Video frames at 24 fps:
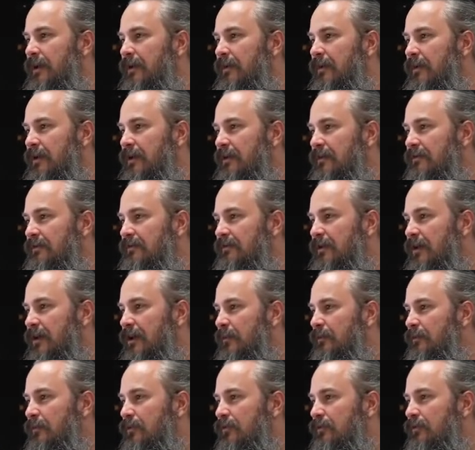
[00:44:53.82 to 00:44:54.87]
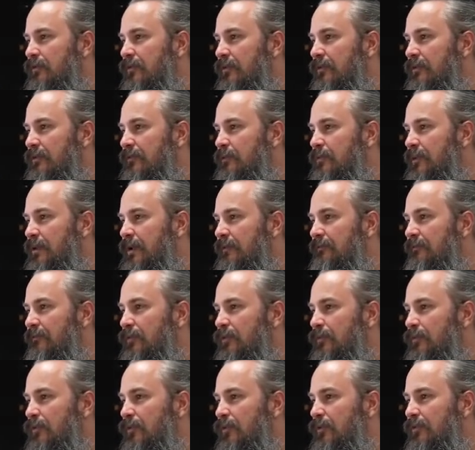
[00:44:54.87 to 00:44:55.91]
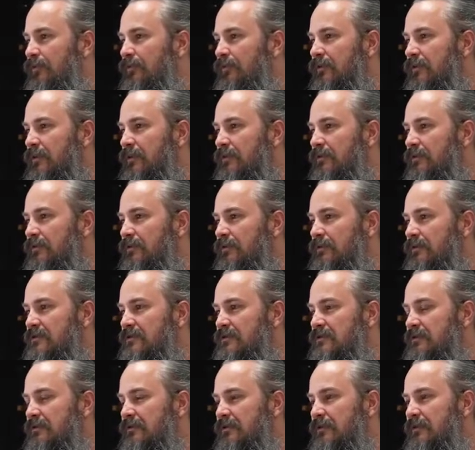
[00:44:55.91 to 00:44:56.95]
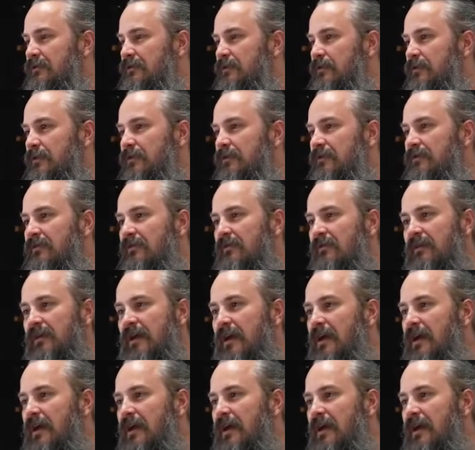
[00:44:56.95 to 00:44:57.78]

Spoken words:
Then as time moves on, the platform morphs into additional experiences.